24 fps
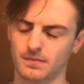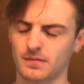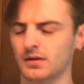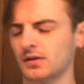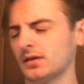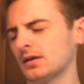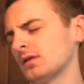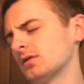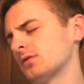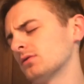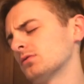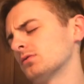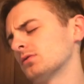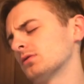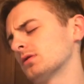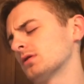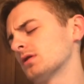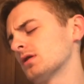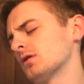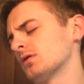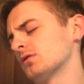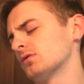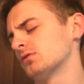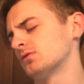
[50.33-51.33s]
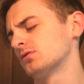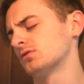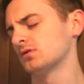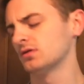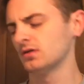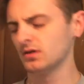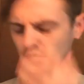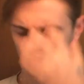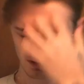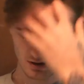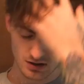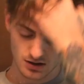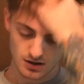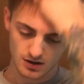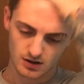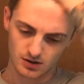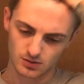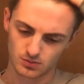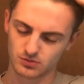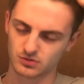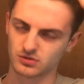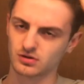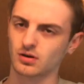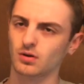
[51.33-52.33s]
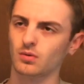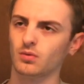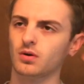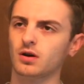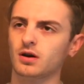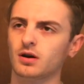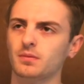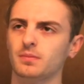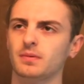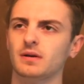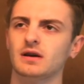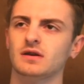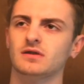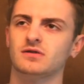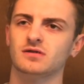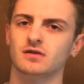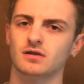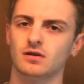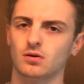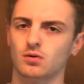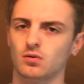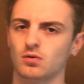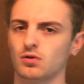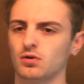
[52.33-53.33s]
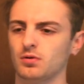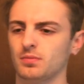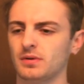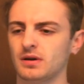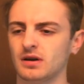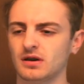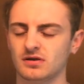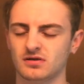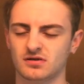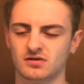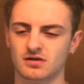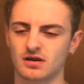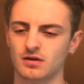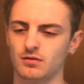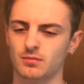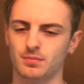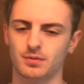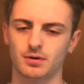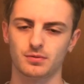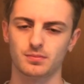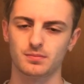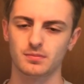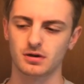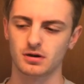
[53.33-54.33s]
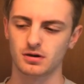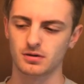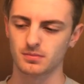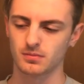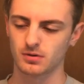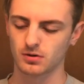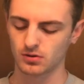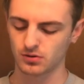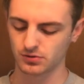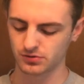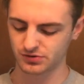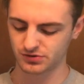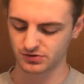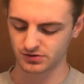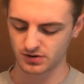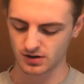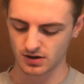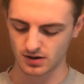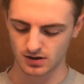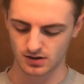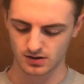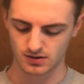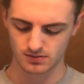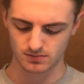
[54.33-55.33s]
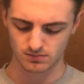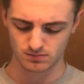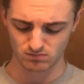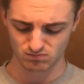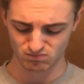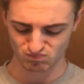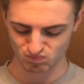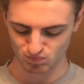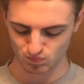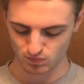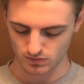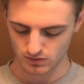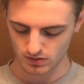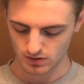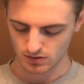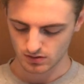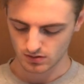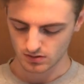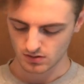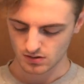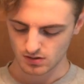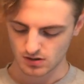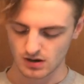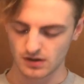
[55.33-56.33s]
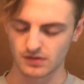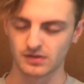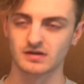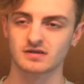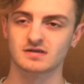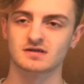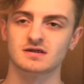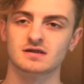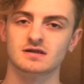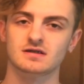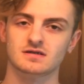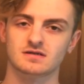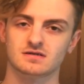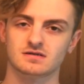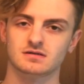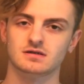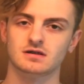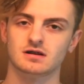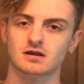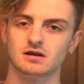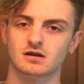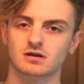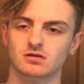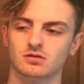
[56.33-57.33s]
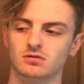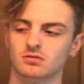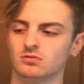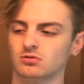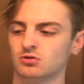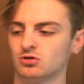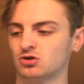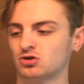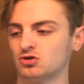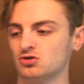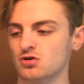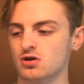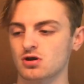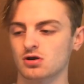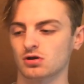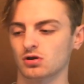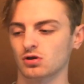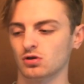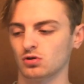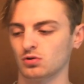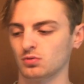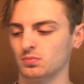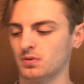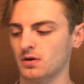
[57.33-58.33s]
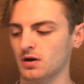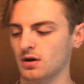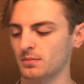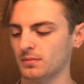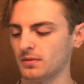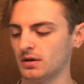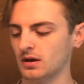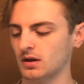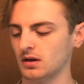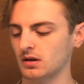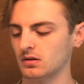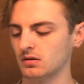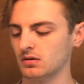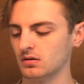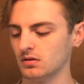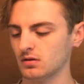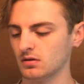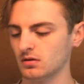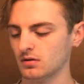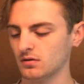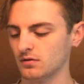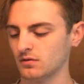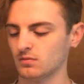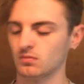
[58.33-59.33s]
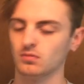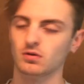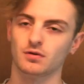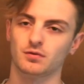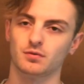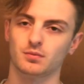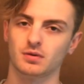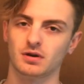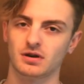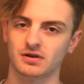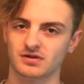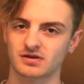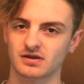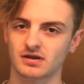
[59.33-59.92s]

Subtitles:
think those are the colors. It was a water base and an oil base. They were both medium holds. And this is their stronghold pomade. Well, from what it